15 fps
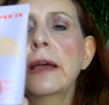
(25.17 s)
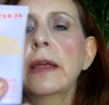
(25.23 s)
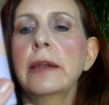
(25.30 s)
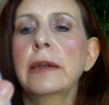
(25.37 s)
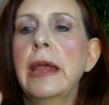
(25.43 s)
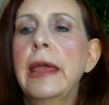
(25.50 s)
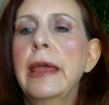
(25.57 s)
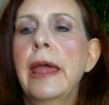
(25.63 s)

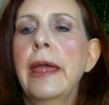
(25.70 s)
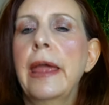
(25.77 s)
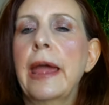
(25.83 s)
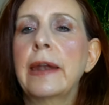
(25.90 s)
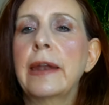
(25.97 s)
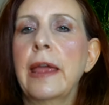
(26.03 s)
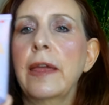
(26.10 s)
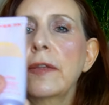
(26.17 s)
on,
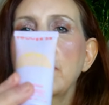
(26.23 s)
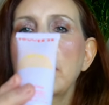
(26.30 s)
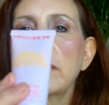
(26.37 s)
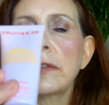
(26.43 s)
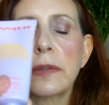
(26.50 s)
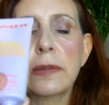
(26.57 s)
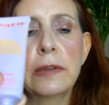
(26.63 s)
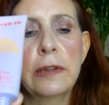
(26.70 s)
and I had
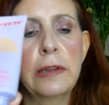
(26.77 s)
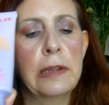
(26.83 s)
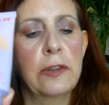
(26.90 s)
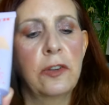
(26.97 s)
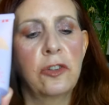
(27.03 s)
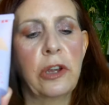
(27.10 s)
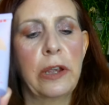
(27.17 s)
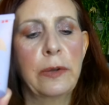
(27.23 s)
this in the
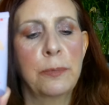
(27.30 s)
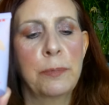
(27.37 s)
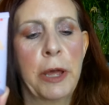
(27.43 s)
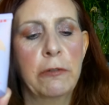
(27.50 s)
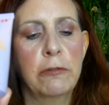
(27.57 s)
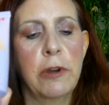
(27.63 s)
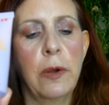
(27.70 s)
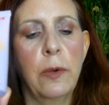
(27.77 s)
shade
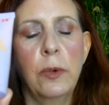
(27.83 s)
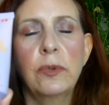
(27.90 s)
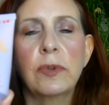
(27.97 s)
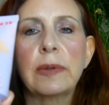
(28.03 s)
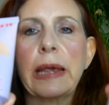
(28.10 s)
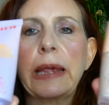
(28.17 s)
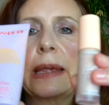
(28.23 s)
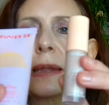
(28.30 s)

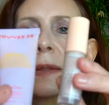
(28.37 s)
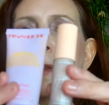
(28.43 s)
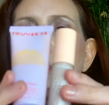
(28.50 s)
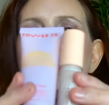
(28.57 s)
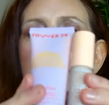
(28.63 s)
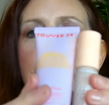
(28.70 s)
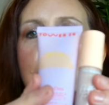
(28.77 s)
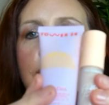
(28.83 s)
Melrose and the
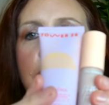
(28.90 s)
Pretty